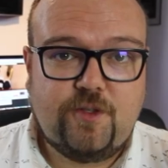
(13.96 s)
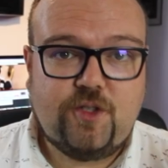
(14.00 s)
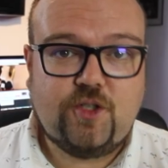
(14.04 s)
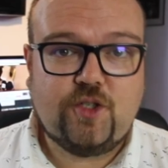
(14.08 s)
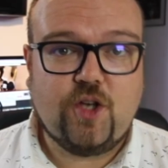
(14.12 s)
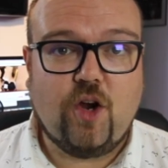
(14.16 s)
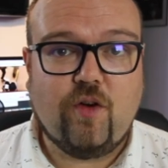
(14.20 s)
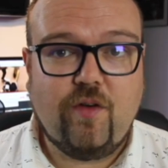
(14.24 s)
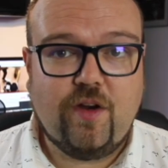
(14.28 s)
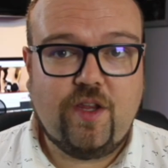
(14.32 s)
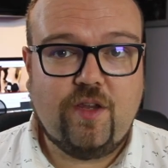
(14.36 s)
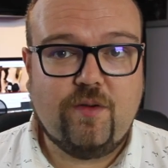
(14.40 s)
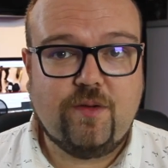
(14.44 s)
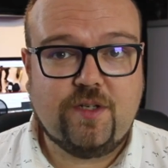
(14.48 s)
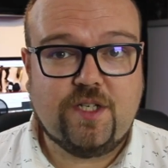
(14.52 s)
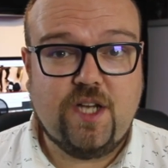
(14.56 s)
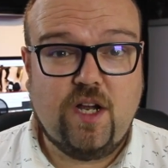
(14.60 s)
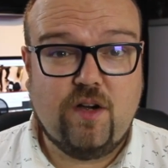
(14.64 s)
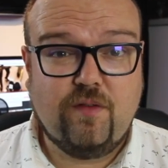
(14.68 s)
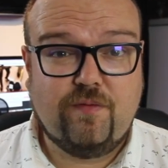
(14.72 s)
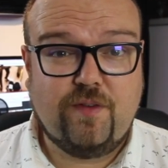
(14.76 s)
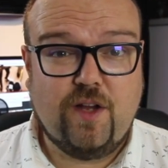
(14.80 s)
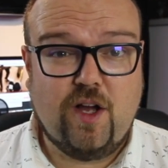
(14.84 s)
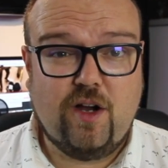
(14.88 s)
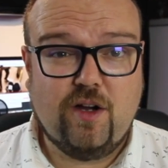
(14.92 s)
Sorry there was
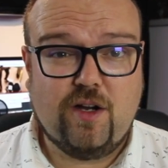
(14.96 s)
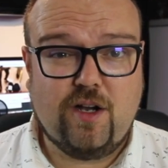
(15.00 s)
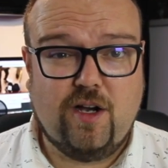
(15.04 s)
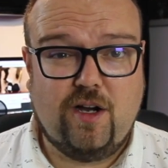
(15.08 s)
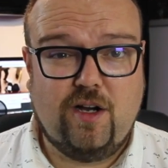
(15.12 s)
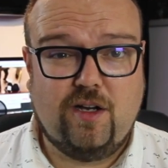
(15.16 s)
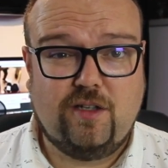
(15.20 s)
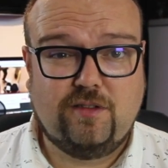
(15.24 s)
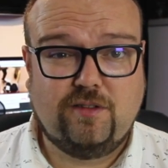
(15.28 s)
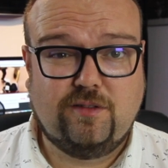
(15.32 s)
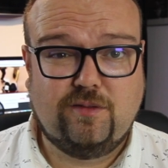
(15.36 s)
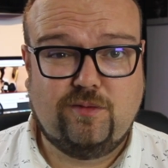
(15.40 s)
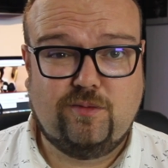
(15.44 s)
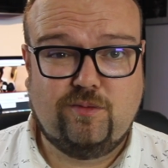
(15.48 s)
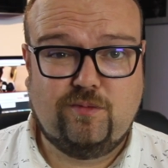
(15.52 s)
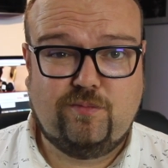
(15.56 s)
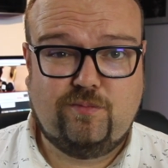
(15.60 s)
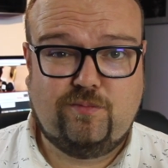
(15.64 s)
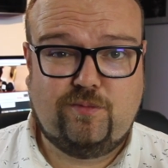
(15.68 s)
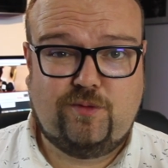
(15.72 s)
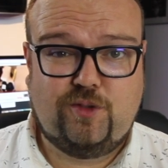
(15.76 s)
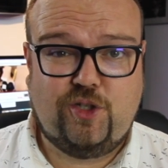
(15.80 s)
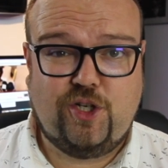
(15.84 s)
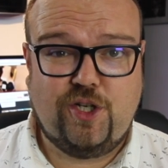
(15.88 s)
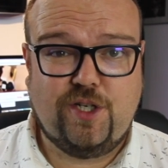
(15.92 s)
no vlog on
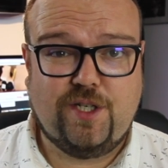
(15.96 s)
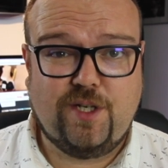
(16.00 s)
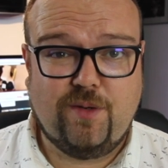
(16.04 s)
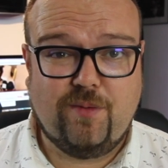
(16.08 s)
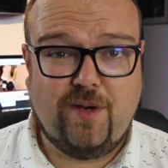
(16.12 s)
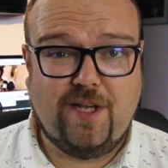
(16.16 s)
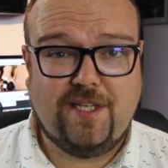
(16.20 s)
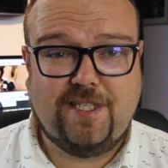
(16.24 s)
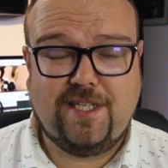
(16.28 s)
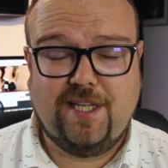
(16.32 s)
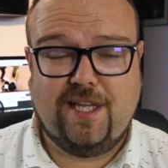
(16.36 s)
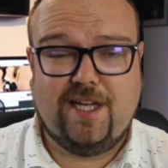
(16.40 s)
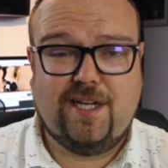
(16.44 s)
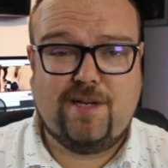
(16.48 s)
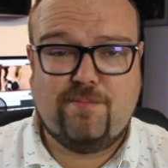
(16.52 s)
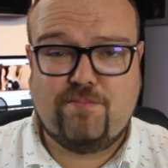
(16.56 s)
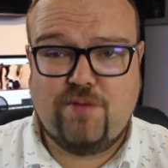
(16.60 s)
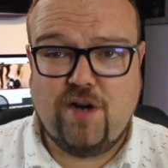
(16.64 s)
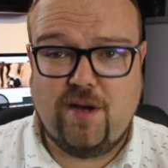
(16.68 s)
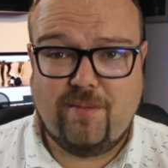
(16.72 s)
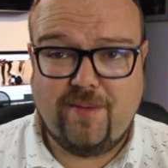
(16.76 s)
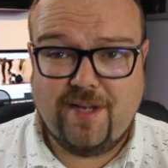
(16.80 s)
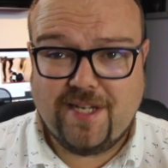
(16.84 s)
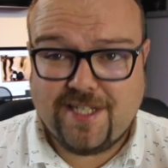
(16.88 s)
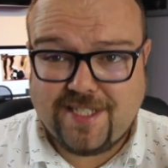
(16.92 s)
Tuesday, Wednesday like I
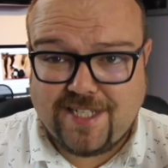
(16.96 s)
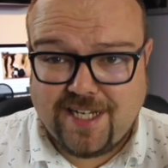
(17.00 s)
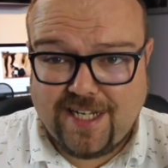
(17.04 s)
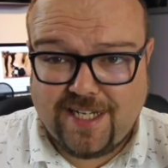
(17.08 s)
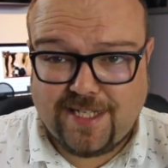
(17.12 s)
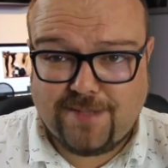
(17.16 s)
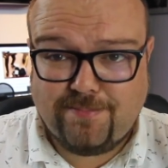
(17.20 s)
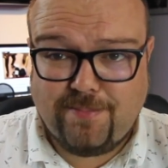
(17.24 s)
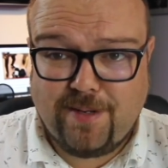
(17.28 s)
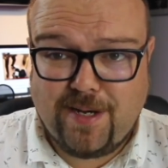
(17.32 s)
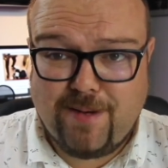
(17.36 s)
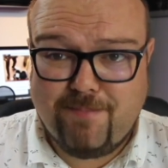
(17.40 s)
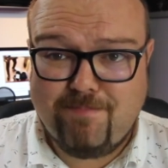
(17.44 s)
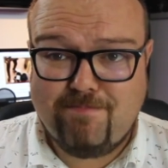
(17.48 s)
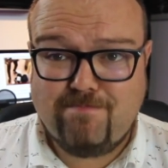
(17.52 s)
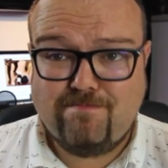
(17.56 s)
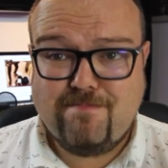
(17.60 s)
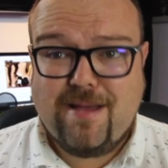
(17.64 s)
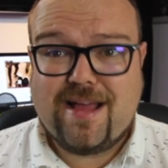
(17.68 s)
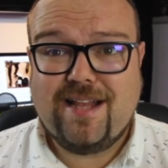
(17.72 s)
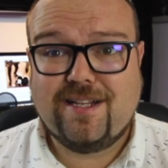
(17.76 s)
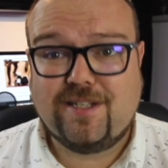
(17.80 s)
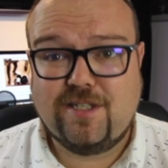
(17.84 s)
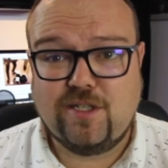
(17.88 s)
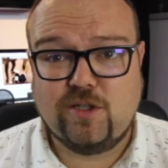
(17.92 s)
promised. It's been a
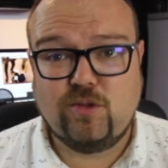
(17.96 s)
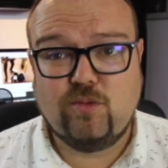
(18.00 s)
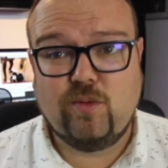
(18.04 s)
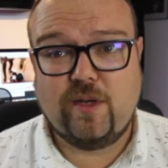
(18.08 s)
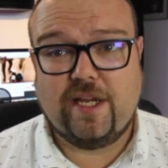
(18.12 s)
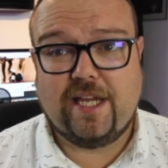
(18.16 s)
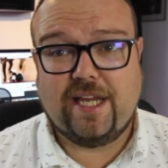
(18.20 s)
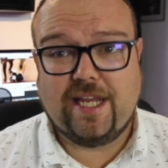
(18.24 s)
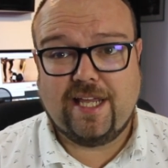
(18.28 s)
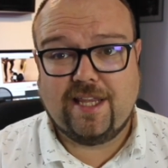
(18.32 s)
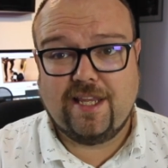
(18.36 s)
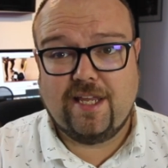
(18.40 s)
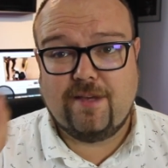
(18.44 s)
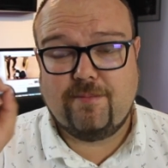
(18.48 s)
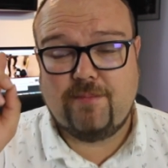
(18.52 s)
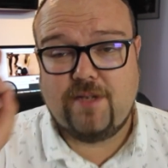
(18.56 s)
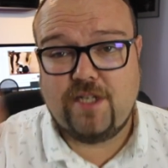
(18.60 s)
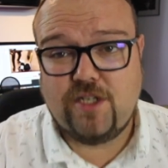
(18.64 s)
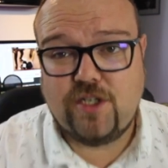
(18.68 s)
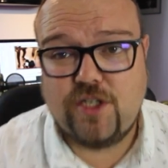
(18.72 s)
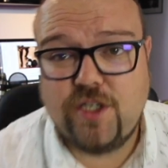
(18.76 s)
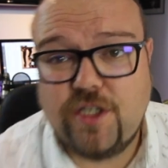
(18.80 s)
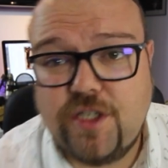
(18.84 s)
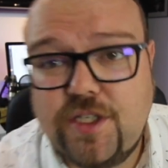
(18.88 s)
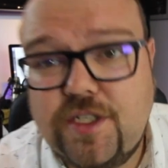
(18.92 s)
mental week. Let
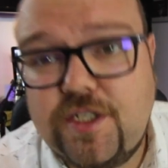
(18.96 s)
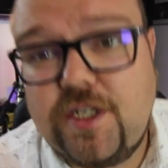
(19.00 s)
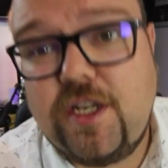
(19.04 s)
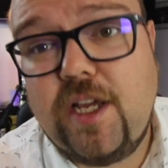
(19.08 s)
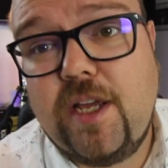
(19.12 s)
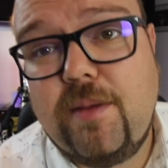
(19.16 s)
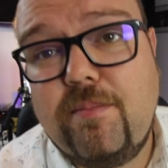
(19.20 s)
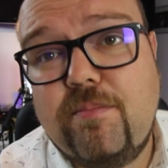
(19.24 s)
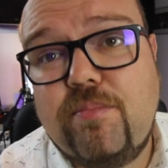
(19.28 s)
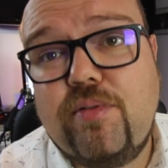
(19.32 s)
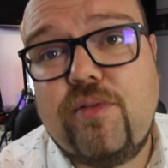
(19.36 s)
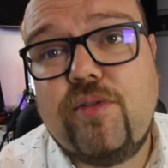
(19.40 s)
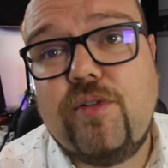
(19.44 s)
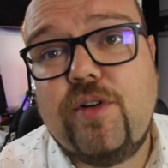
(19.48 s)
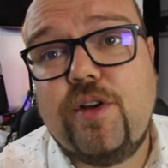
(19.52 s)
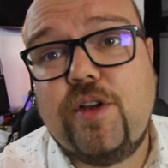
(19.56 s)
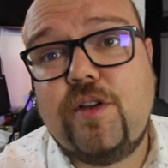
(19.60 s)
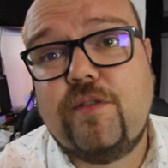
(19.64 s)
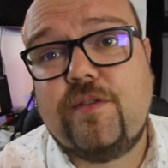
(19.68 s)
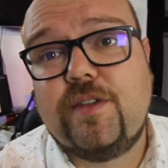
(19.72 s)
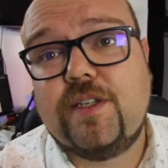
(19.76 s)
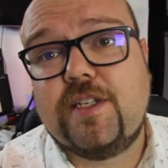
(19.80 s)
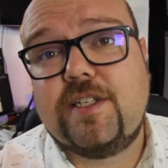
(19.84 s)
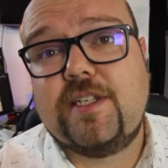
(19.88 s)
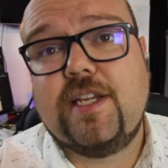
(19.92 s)
me just
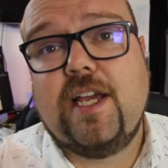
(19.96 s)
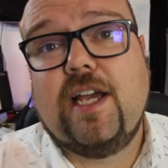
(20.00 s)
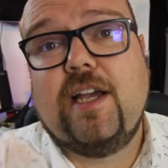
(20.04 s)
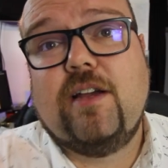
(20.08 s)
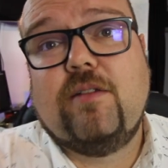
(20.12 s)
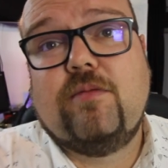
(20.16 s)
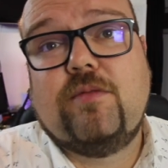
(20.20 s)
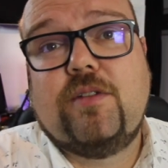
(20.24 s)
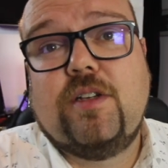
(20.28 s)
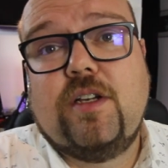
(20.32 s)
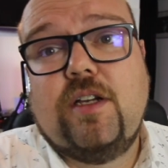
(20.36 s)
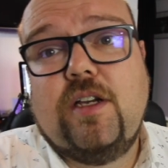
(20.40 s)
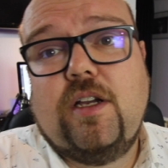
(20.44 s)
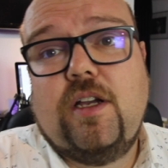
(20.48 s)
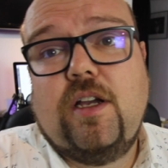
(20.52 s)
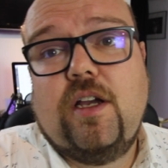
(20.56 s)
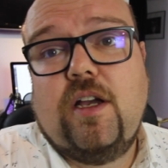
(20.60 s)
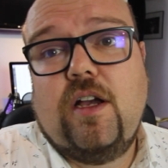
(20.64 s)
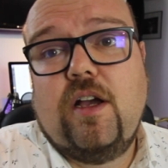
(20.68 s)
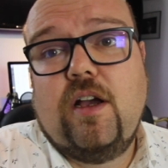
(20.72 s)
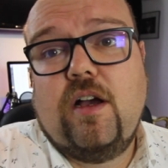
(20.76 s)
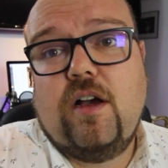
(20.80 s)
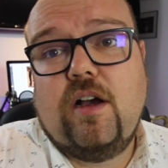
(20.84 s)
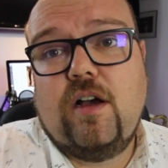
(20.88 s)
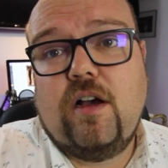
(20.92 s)
improve the sound
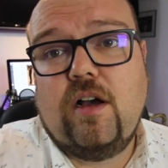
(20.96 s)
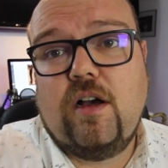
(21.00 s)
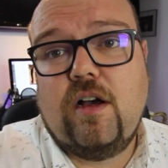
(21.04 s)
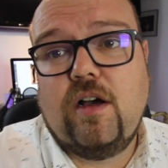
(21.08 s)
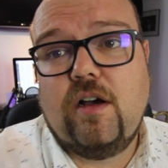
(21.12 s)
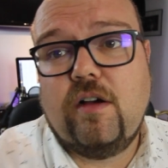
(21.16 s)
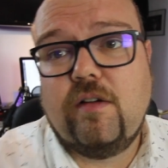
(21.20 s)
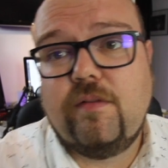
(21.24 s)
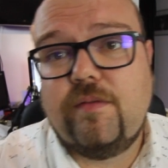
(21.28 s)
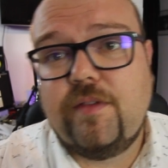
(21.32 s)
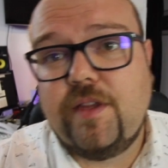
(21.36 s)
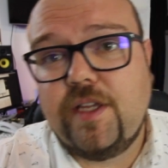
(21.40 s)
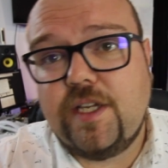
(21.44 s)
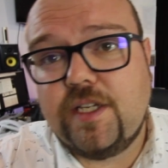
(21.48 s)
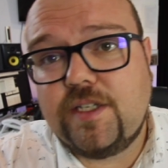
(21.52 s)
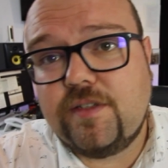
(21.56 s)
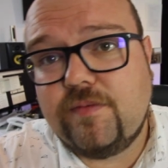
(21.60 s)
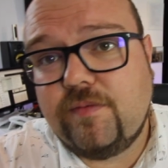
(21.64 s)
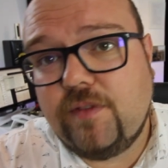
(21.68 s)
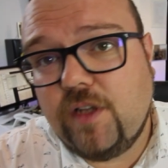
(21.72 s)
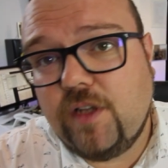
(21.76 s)
of this